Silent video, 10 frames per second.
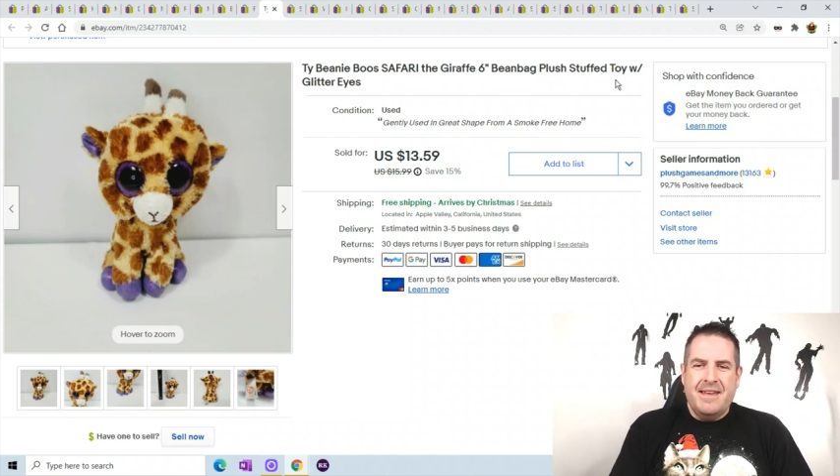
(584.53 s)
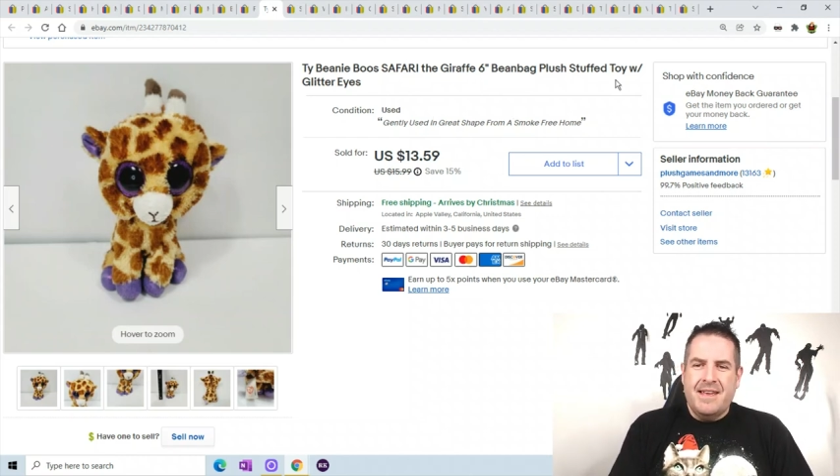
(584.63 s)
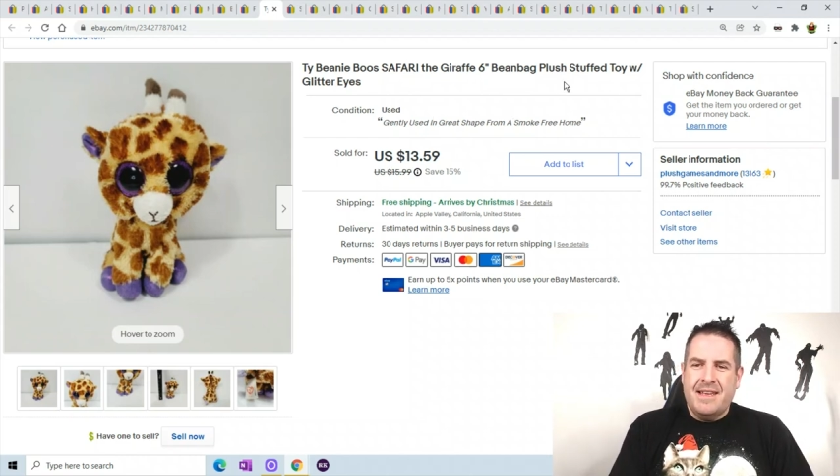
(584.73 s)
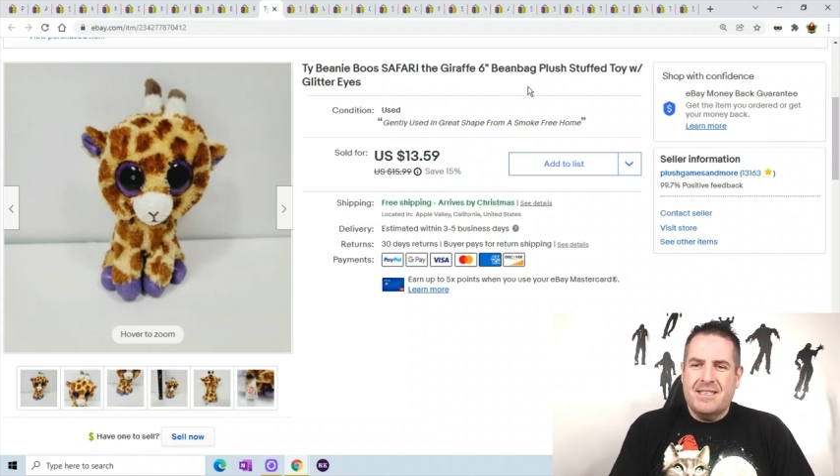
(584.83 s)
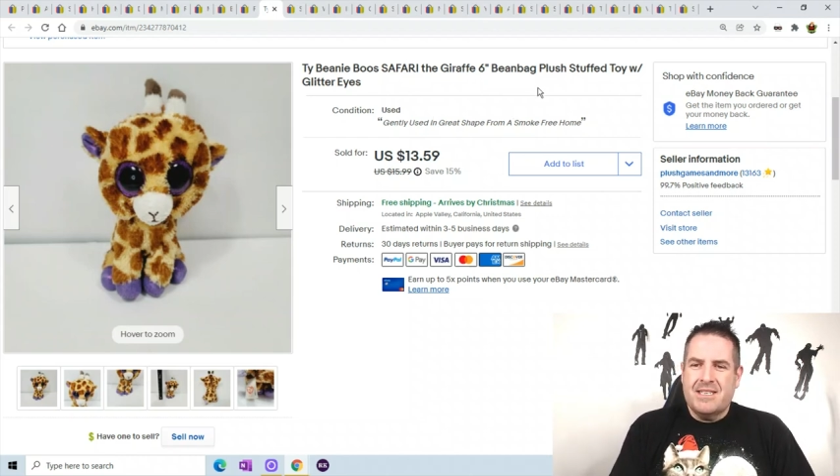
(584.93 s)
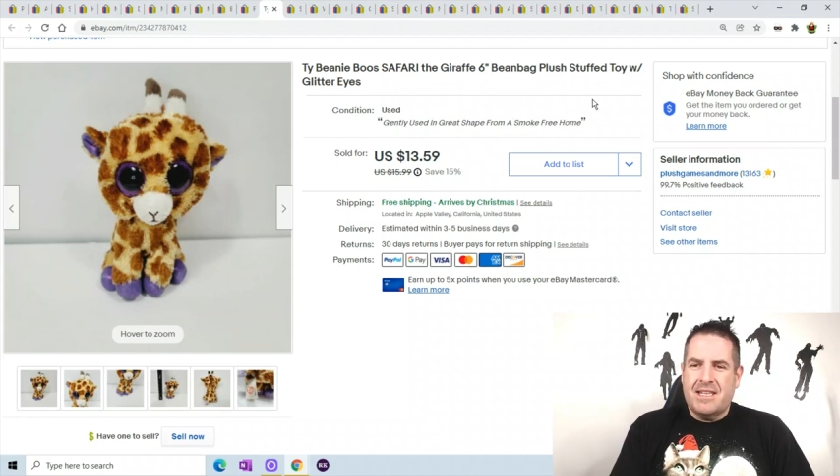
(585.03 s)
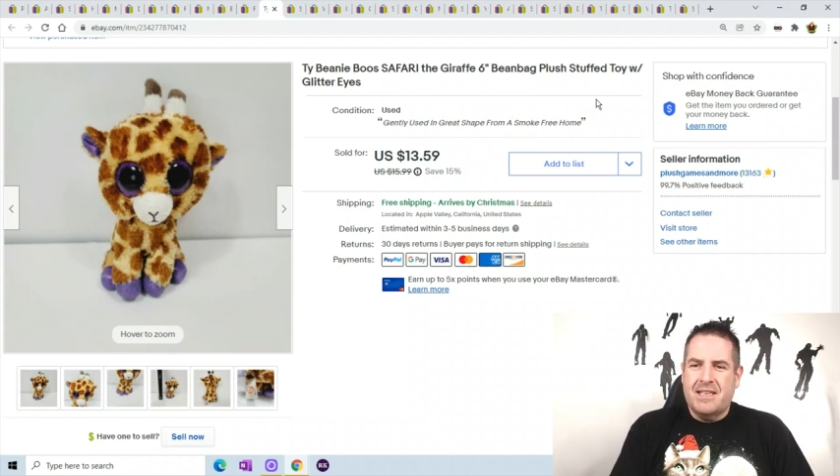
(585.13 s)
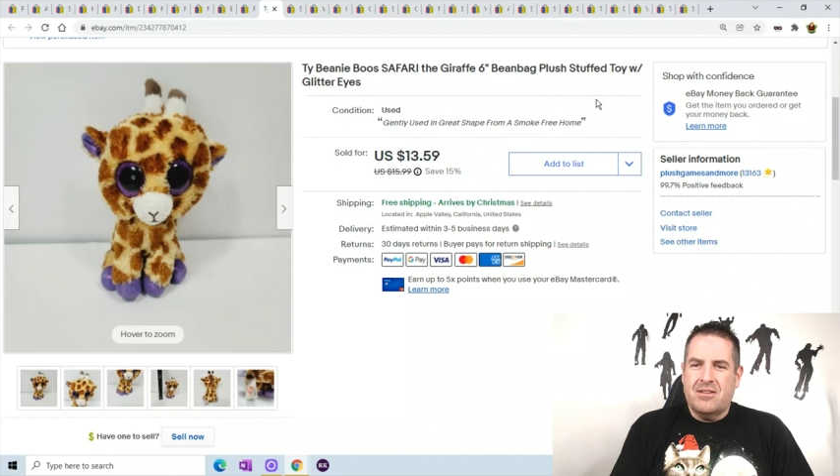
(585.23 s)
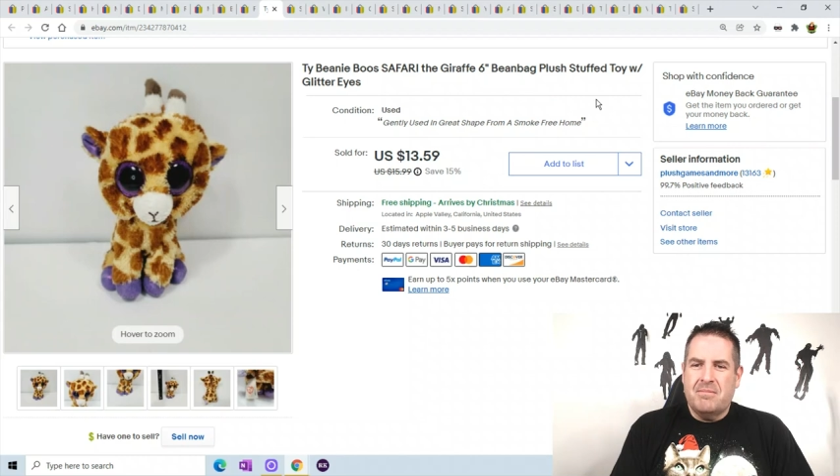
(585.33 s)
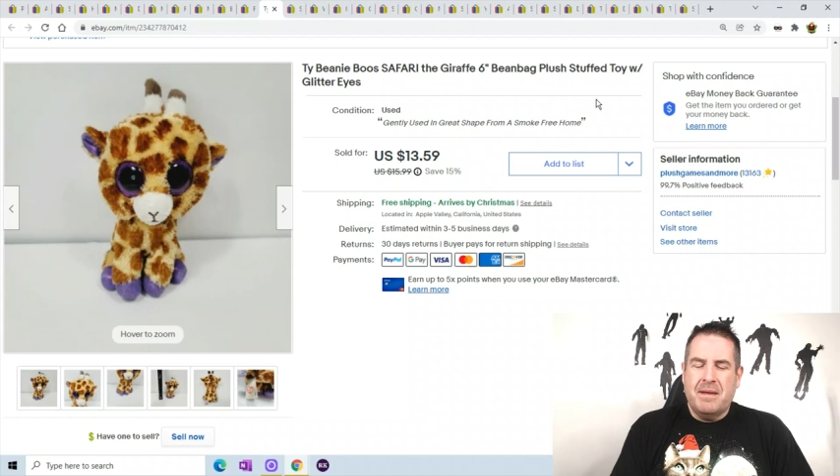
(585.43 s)
He's just a
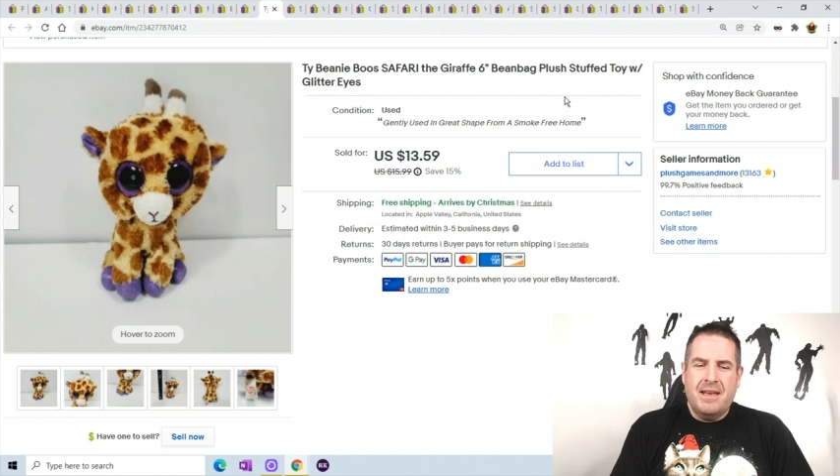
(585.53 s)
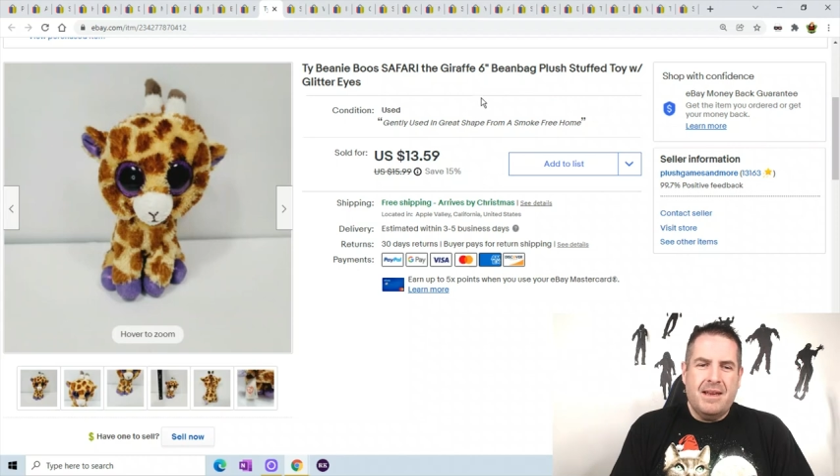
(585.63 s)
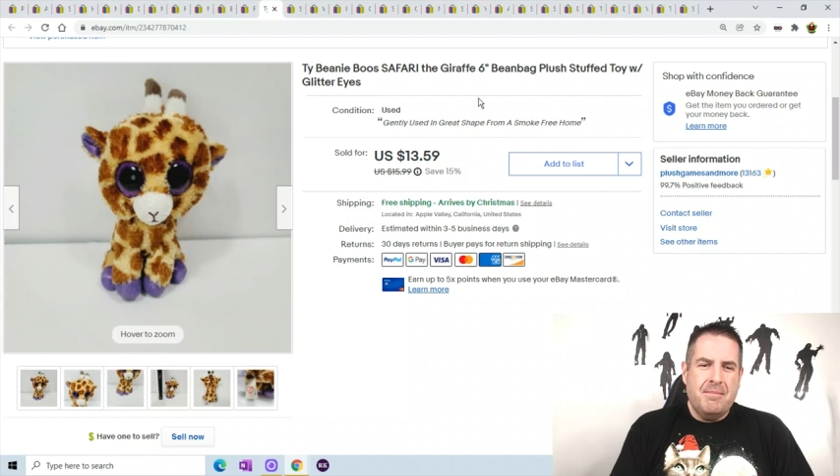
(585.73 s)
little beanie,